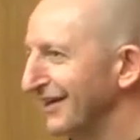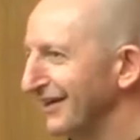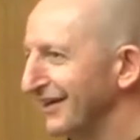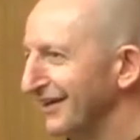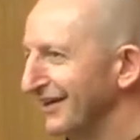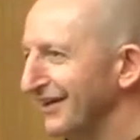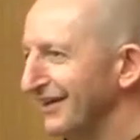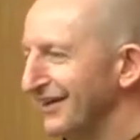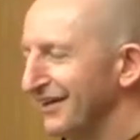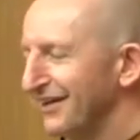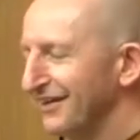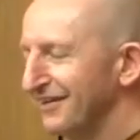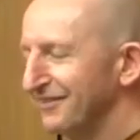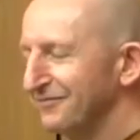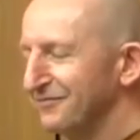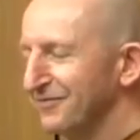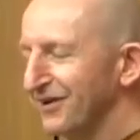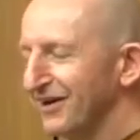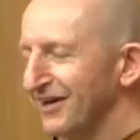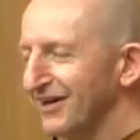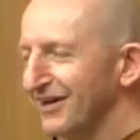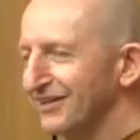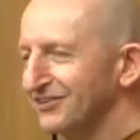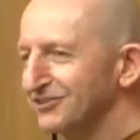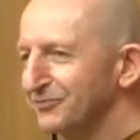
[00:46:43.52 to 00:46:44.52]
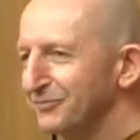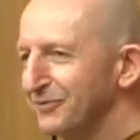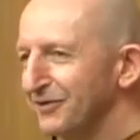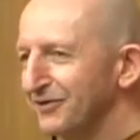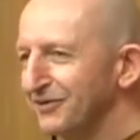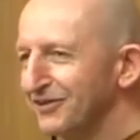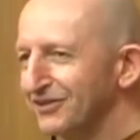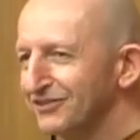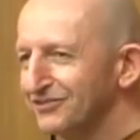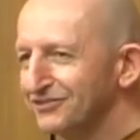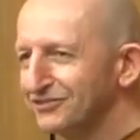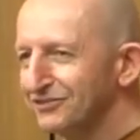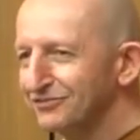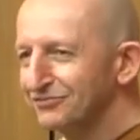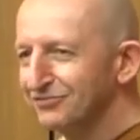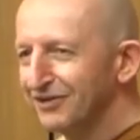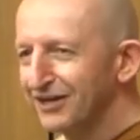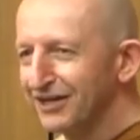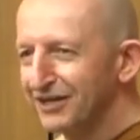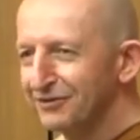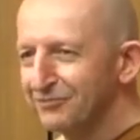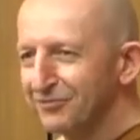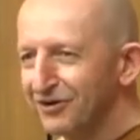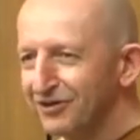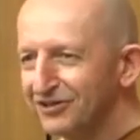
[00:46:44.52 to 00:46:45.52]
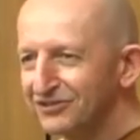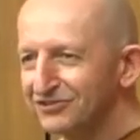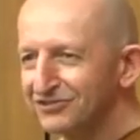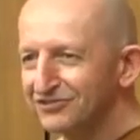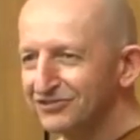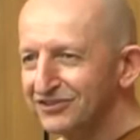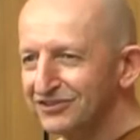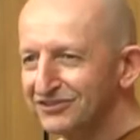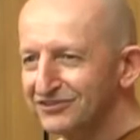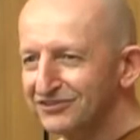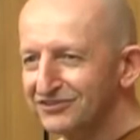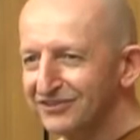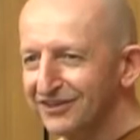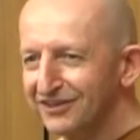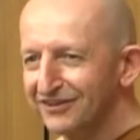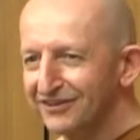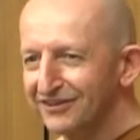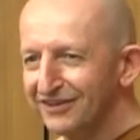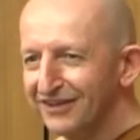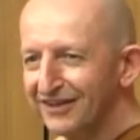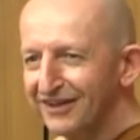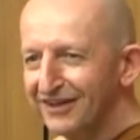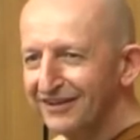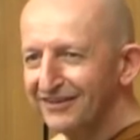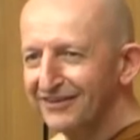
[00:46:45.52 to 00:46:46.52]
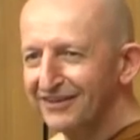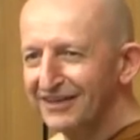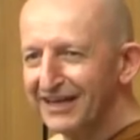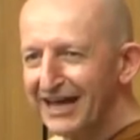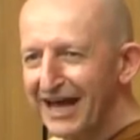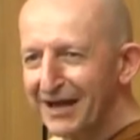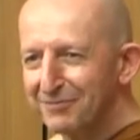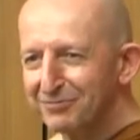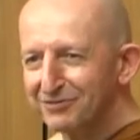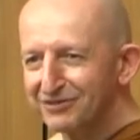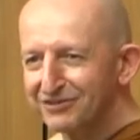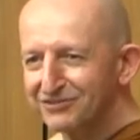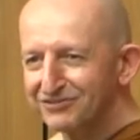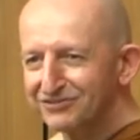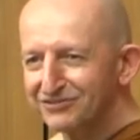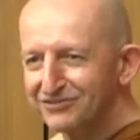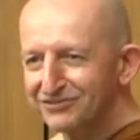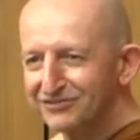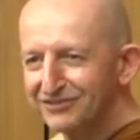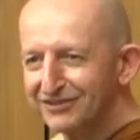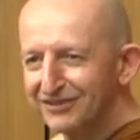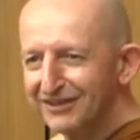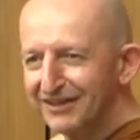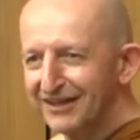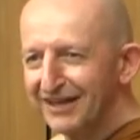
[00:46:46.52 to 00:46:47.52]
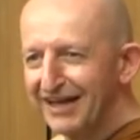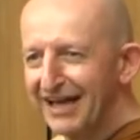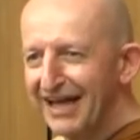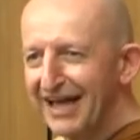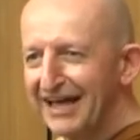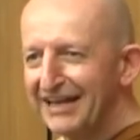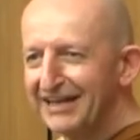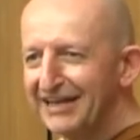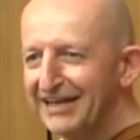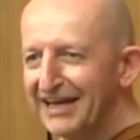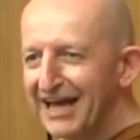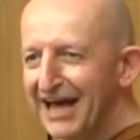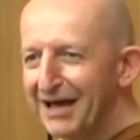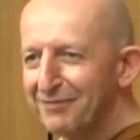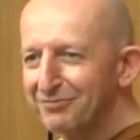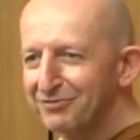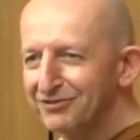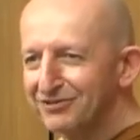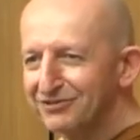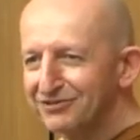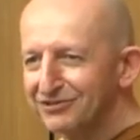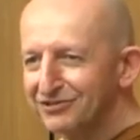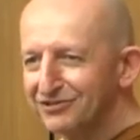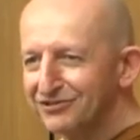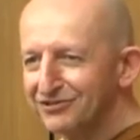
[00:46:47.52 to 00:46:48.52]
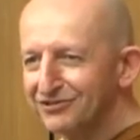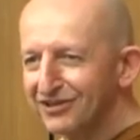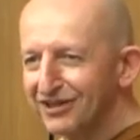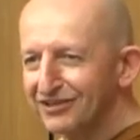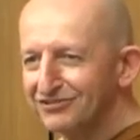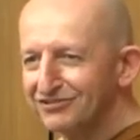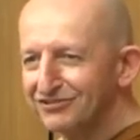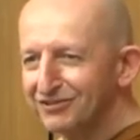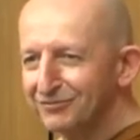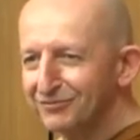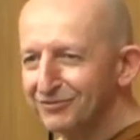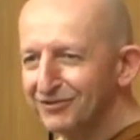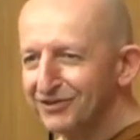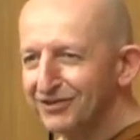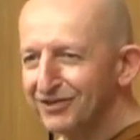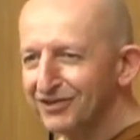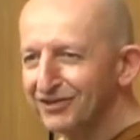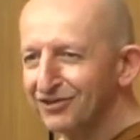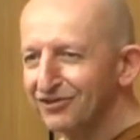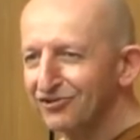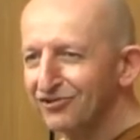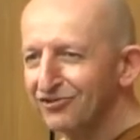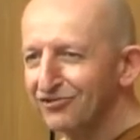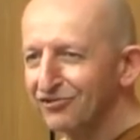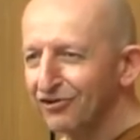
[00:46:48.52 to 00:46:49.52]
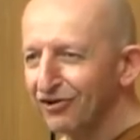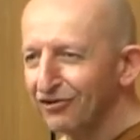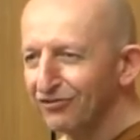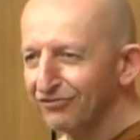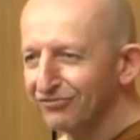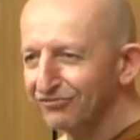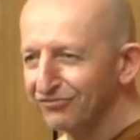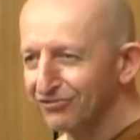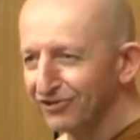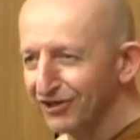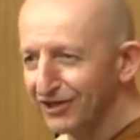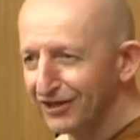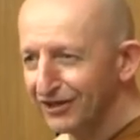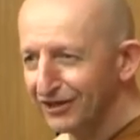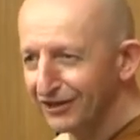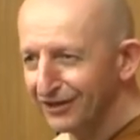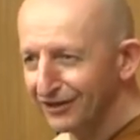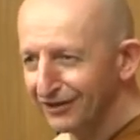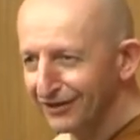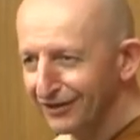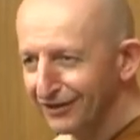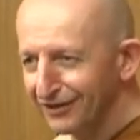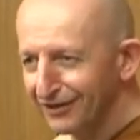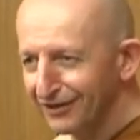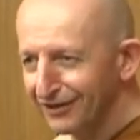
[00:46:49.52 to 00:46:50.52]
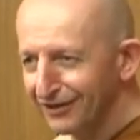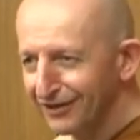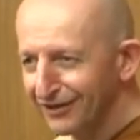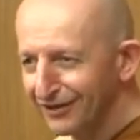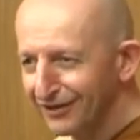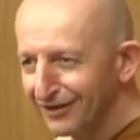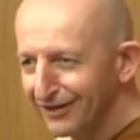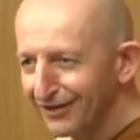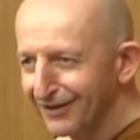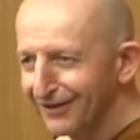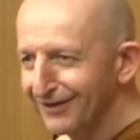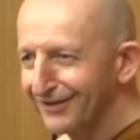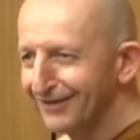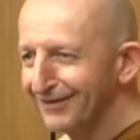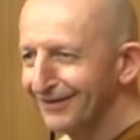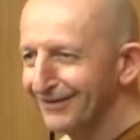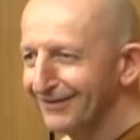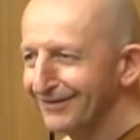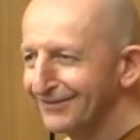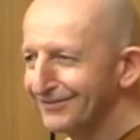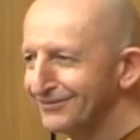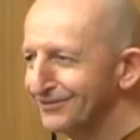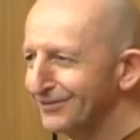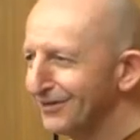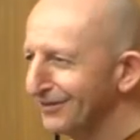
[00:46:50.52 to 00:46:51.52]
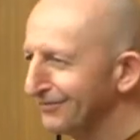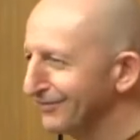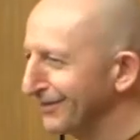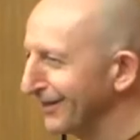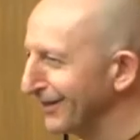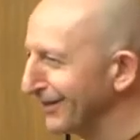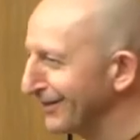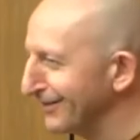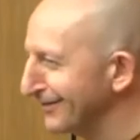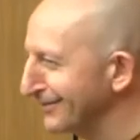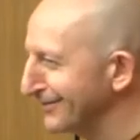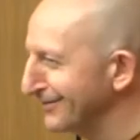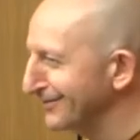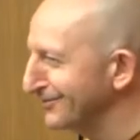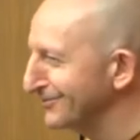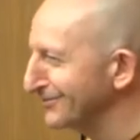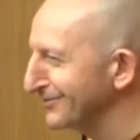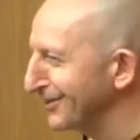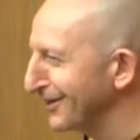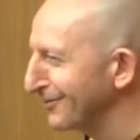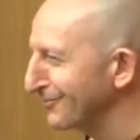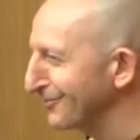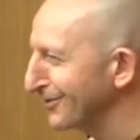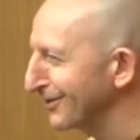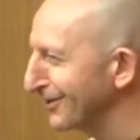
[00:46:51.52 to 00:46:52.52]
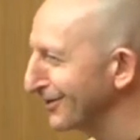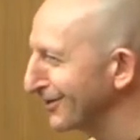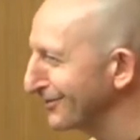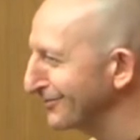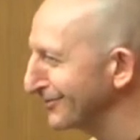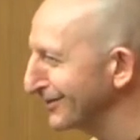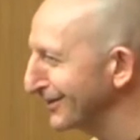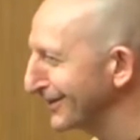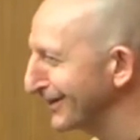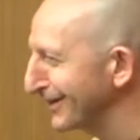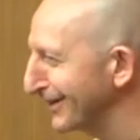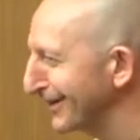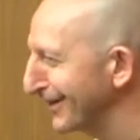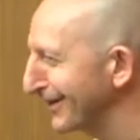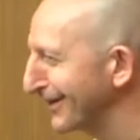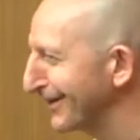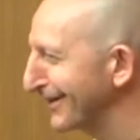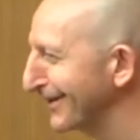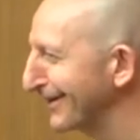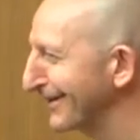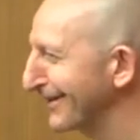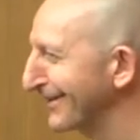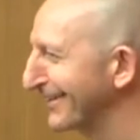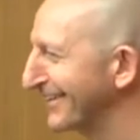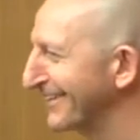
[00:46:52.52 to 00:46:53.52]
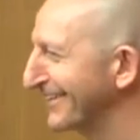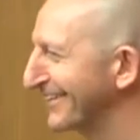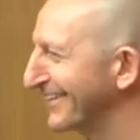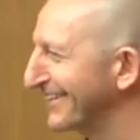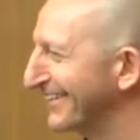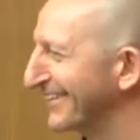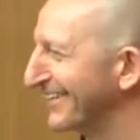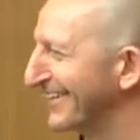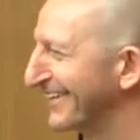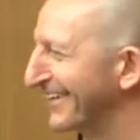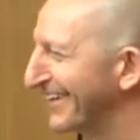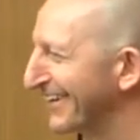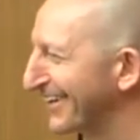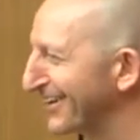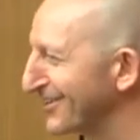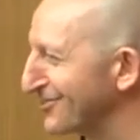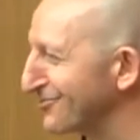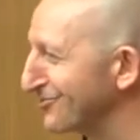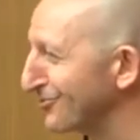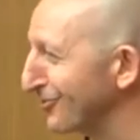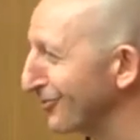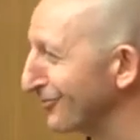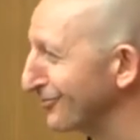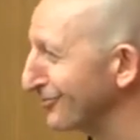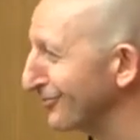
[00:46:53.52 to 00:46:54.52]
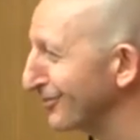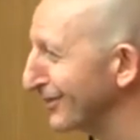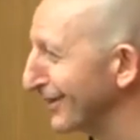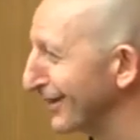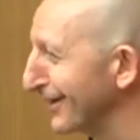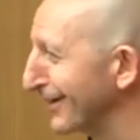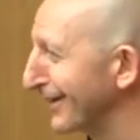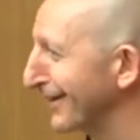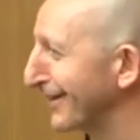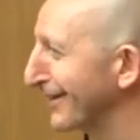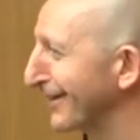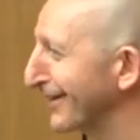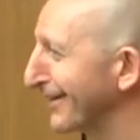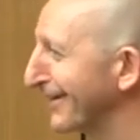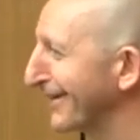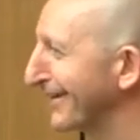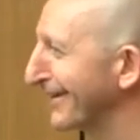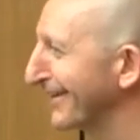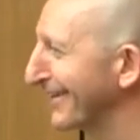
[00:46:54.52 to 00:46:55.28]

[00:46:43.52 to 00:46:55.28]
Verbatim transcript: Like my experience of running monasteries, you know, the abbots, any abbot who tries to be a control freak, do you have that, use that word over here? Control freak?